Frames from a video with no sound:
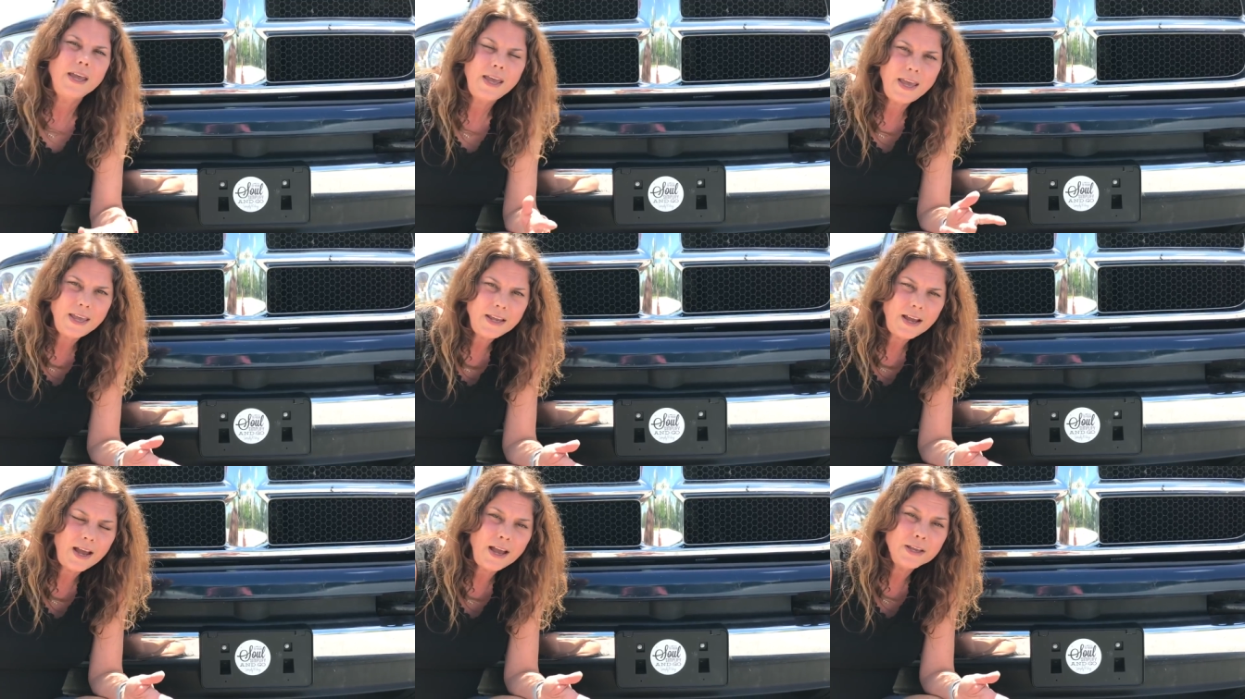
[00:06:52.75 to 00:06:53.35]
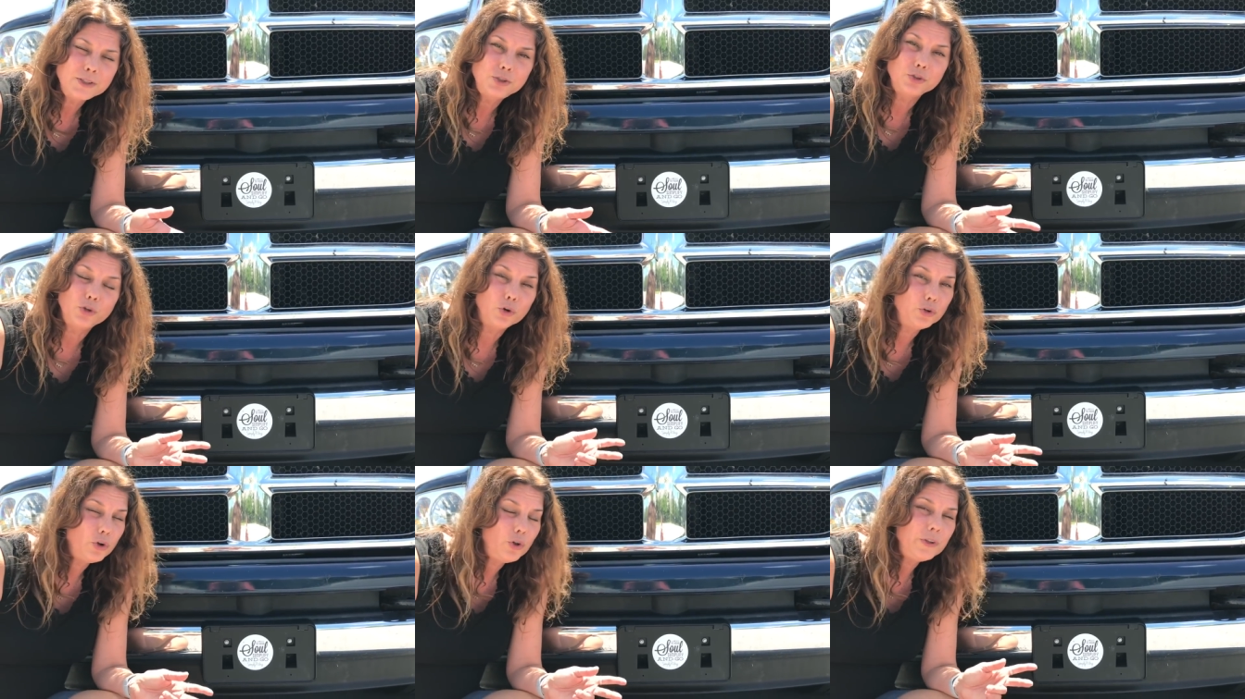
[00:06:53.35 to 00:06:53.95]
Hey guys, you
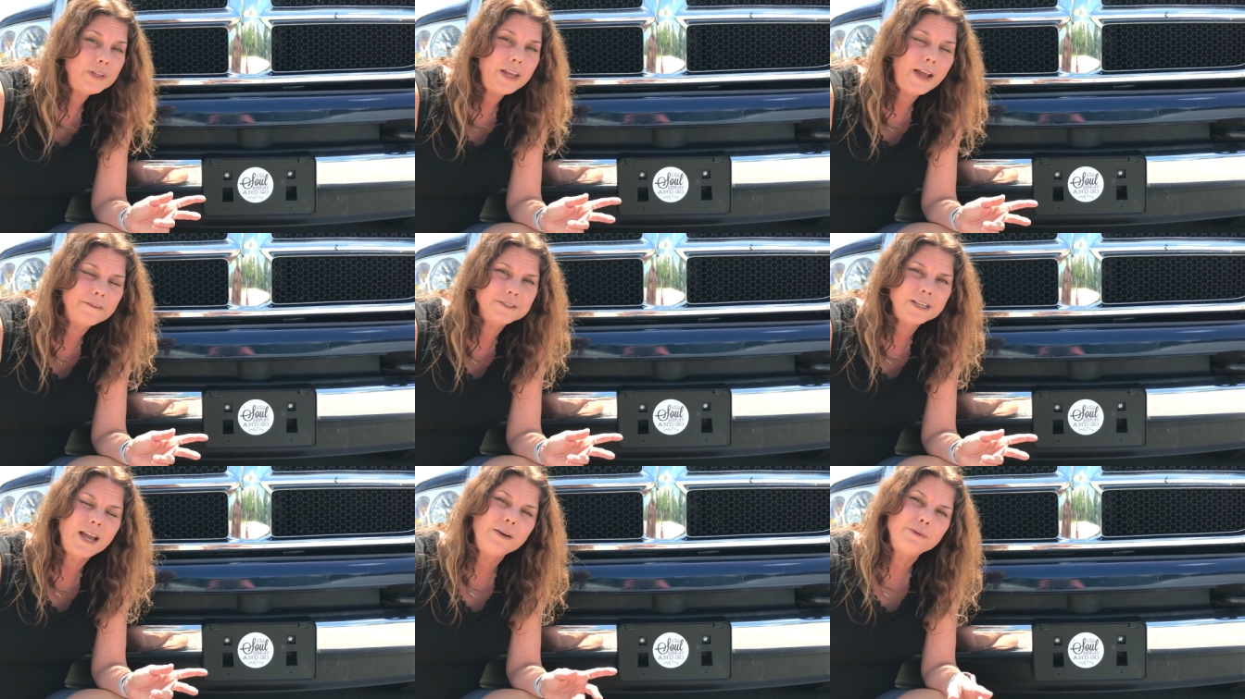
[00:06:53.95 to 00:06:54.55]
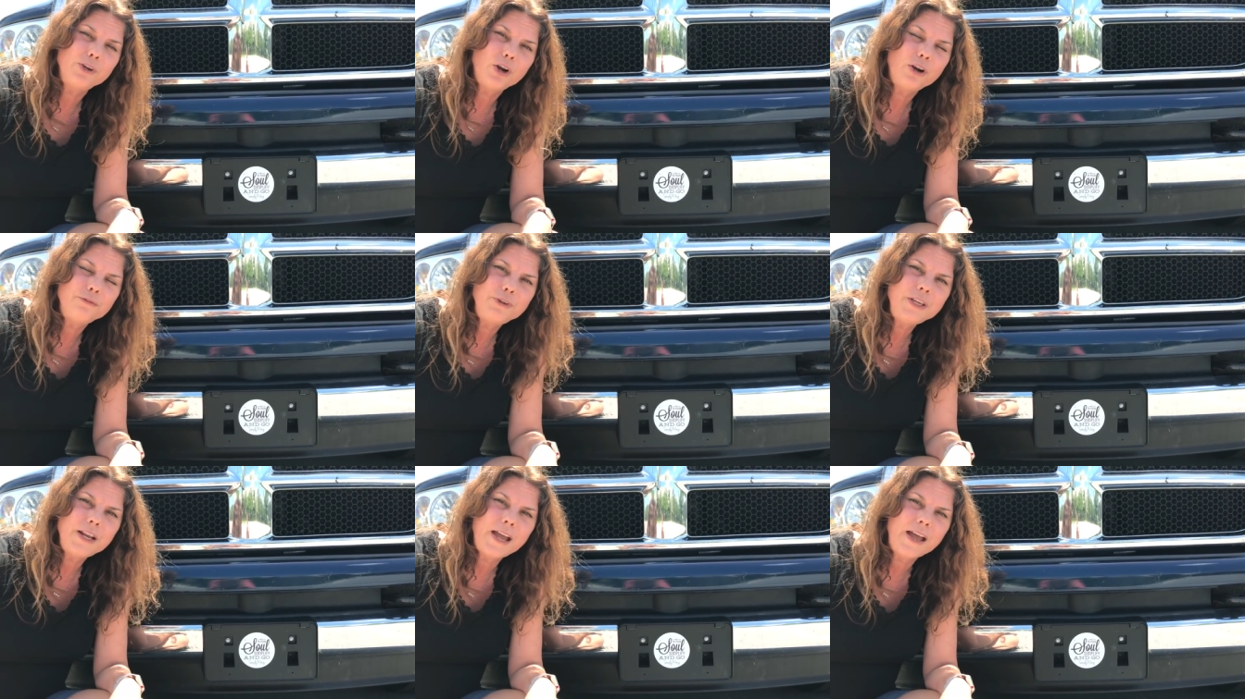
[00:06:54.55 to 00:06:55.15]
don't only have to have an
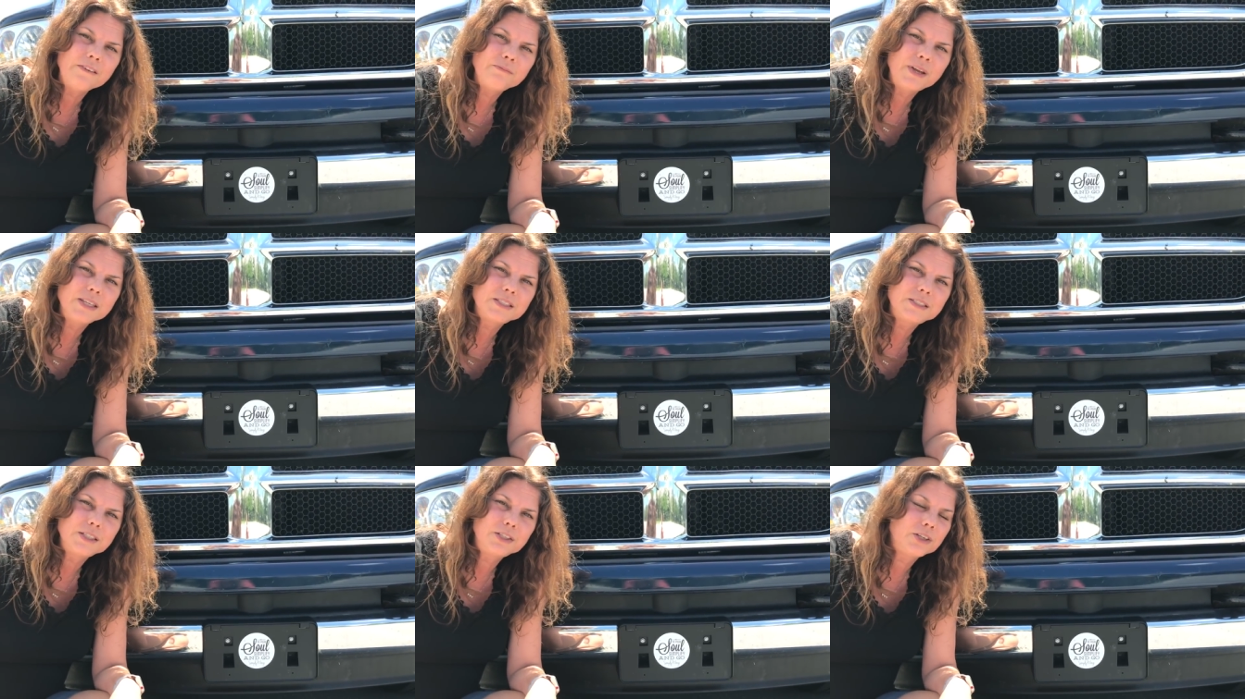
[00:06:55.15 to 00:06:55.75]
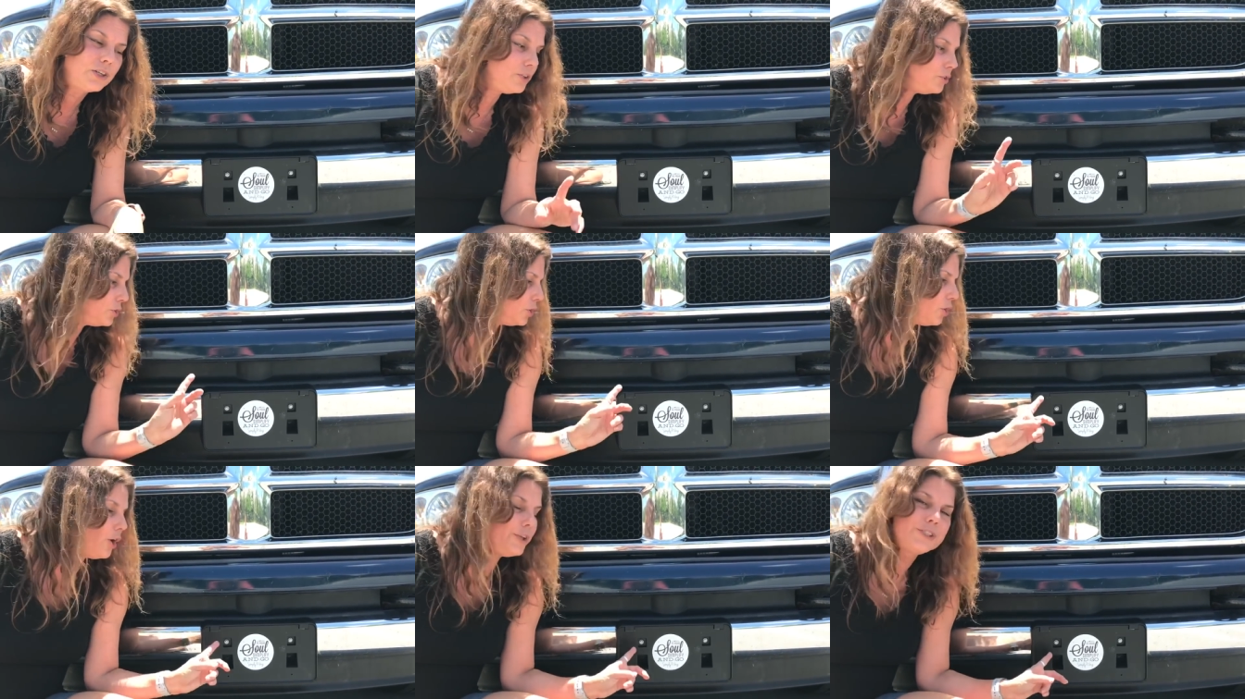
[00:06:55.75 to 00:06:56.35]
RV to have my sticker. You
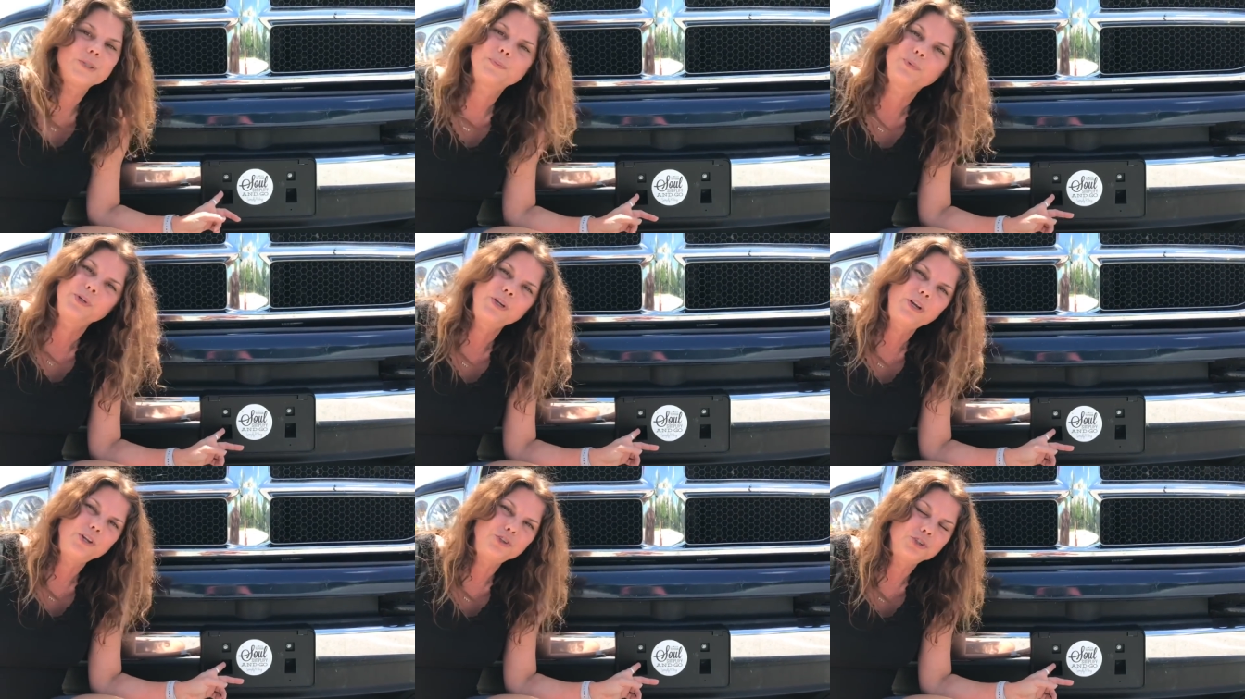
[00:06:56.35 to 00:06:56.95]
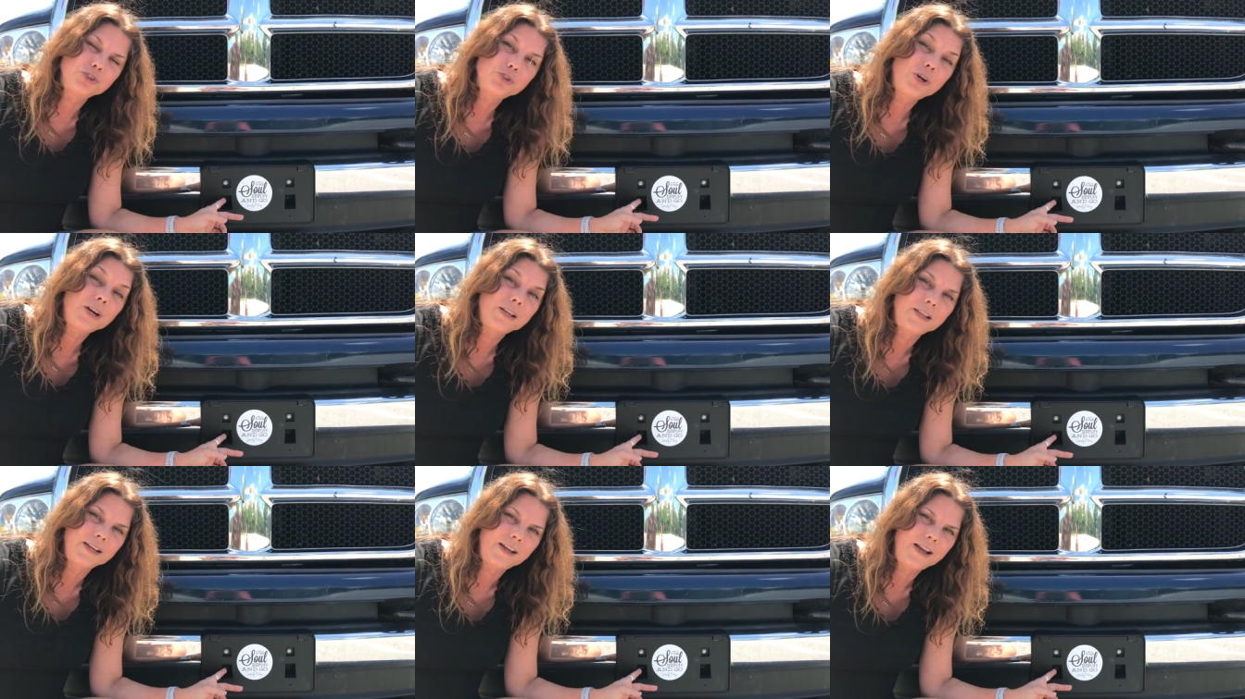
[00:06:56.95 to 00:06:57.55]
can also put it on your
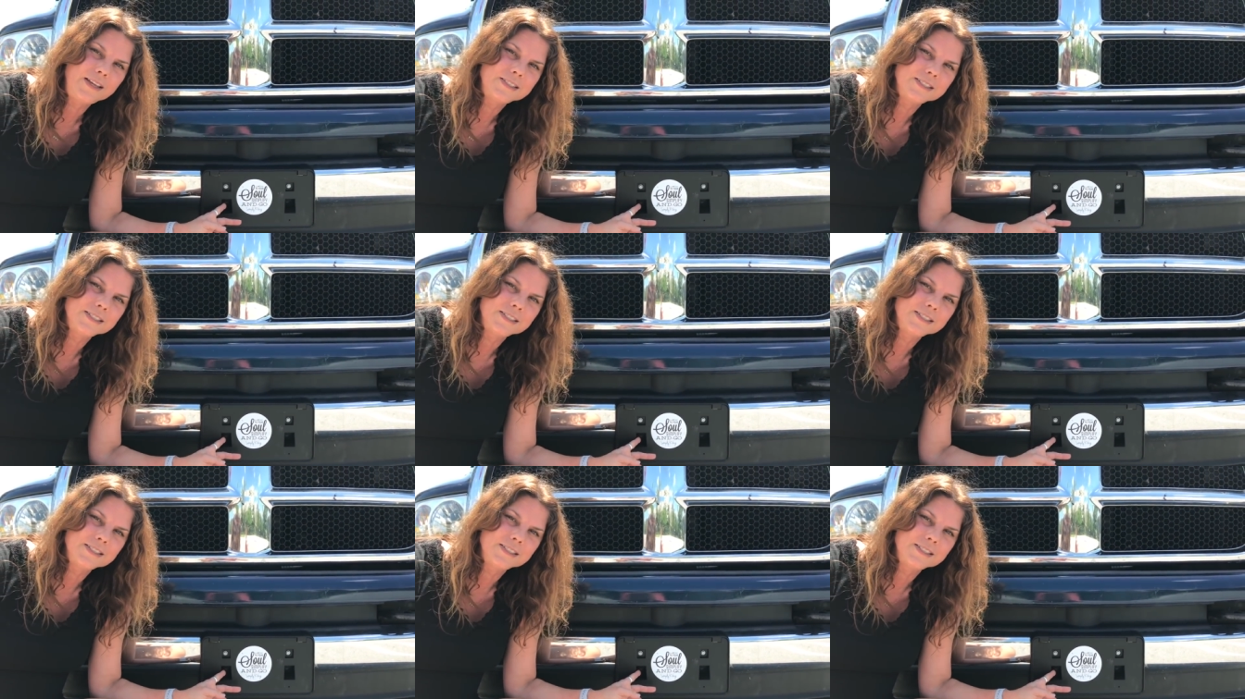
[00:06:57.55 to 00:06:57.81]
truck like I